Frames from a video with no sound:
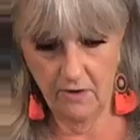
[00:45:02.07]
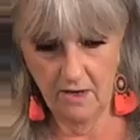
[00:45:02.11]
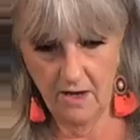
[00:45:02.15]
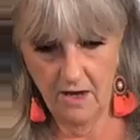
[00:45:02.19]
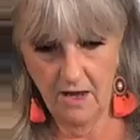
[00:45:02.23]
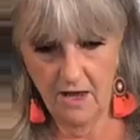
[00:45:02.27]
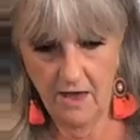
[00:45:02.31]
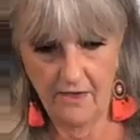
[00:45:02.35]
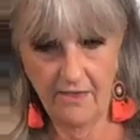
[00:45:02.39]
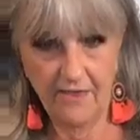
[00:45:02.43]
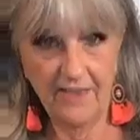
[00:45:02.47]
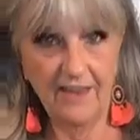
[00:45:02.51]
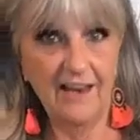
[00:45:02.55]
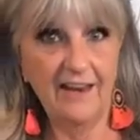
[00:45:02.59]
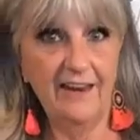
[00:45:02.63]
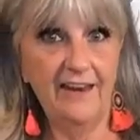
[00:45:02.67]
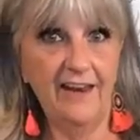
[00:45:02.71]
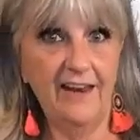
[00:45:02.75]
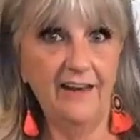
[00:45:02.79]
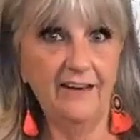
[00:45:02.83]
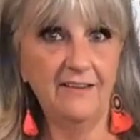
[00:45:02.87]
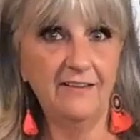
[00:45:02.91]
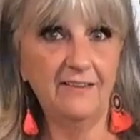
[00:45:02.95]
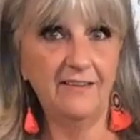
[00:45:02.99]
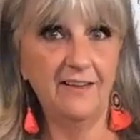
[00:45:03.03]
me telling
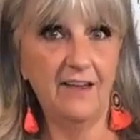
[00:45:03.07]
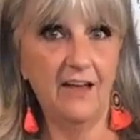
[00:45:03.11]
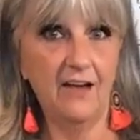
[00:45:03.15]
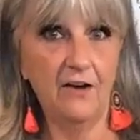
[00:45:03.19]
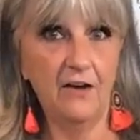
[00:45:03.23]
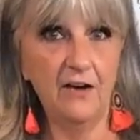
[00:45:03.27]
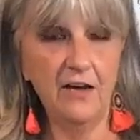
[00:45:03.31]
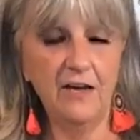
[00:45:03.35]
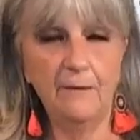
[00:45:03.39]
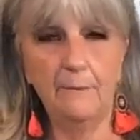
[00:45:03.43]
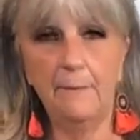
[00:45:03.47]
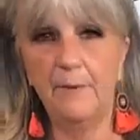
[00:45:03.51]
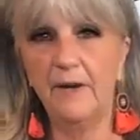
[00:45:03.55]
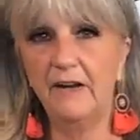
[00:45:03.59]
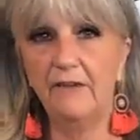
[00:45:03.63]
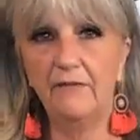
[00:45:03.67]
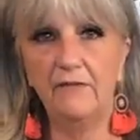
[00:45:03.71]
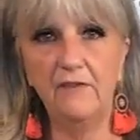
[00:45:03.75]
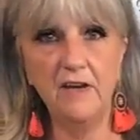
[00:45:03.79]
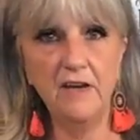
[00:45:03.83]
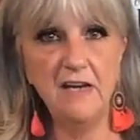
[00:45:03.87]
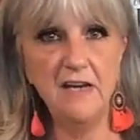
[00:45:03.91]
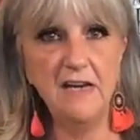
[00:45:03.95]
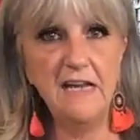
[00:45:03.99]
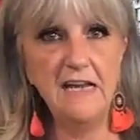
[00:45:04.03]
you the
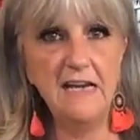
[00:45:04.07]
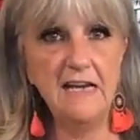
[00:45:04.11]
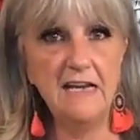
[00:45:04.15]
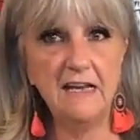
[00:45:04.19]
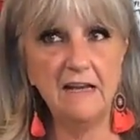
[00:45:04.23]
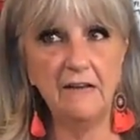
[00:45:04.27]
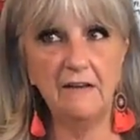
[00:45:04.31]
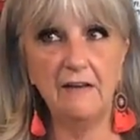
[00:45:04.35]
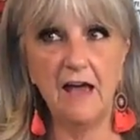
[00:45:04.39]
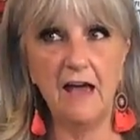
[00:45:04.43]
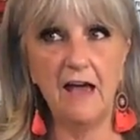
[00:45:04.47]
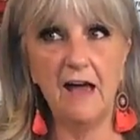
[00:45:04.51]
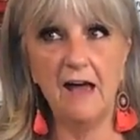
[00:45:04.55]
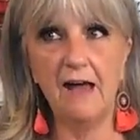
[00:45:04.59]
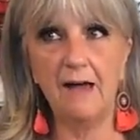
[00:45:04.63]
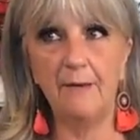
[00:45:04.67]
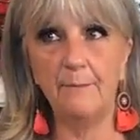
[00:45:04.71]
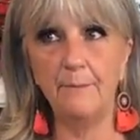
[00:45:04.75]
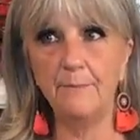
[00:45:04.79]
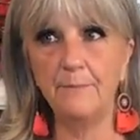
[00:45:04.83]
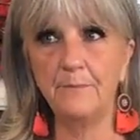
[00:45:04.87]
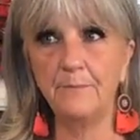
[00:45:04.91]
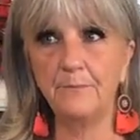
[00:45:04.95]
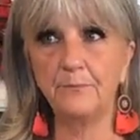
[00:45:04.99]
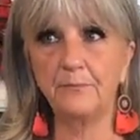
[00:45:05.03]
link. So, but if
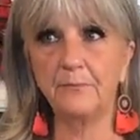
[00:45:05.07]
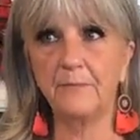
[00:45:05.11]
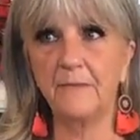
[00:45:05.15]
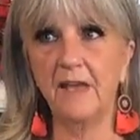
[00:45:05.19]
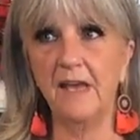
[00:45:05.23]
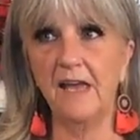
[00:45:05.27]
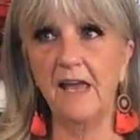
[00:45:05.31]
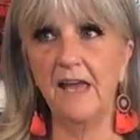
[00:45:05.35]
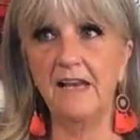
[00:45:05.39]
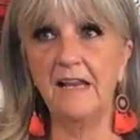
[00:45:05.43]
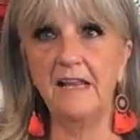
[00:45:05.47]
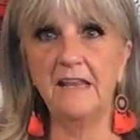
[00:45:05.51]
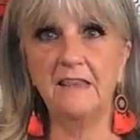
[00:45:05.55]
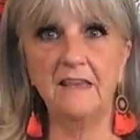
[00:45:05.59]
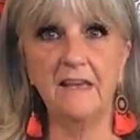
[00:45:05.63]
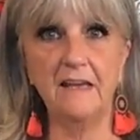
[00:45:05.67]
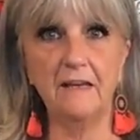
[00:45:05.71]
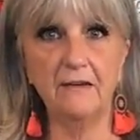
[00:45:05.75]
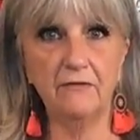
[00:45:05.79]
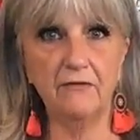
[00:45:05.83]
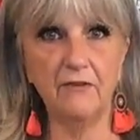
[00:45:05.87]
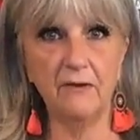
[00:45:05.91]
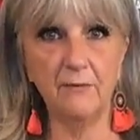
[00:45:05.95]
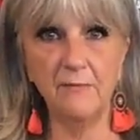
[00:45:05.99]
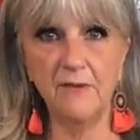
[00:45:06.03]
you need
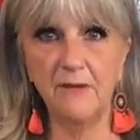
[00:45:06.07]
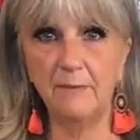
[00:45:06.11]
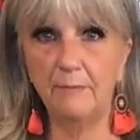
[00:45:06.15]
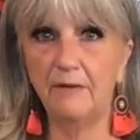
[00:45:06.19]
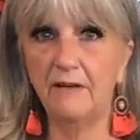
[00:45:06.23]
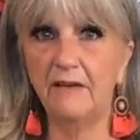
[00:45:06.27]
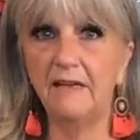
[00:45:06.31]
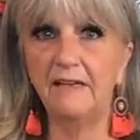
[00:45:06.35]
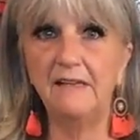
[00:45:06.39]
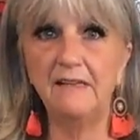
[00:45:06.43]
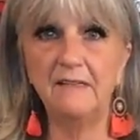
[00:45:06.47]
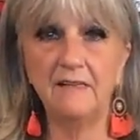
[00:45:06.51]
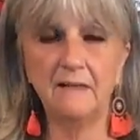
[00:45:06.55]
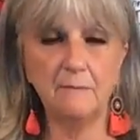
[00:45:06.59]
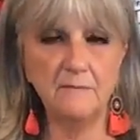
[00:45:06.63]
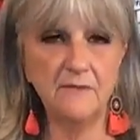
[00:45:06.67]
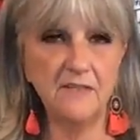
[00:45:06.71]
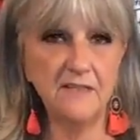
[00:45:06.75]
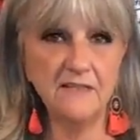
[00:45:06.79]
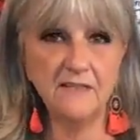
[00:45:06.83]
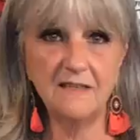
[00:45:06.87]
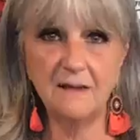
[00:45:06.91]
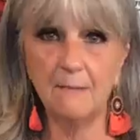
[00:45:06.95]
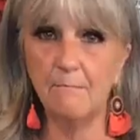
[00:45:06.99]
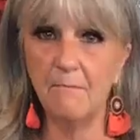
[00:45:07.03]
anything
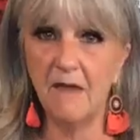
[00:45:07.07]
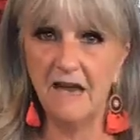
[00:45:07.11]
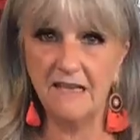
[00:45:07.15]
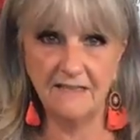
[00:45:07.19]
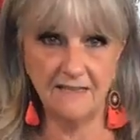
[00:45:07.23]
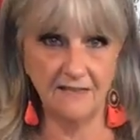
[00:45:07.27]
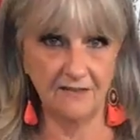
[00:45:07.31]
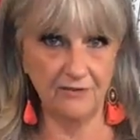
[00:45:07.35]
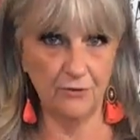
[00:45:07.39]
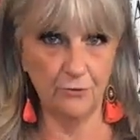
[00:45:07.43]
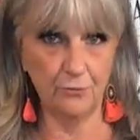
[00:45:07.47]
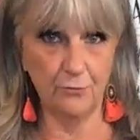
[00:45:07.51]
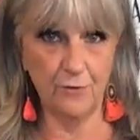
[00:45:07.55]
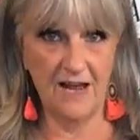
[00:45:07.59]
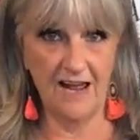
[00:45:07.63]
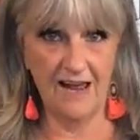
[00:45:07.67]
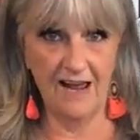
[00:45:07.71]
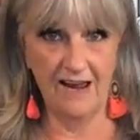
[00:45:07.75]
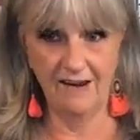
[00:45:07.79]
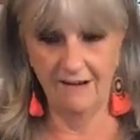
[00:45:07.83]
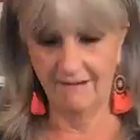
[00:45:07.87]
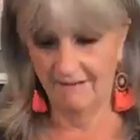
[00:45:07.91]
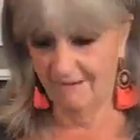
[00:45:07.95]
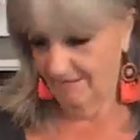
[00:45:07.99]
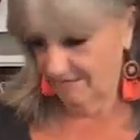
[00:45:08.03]
from me, please, I'm just a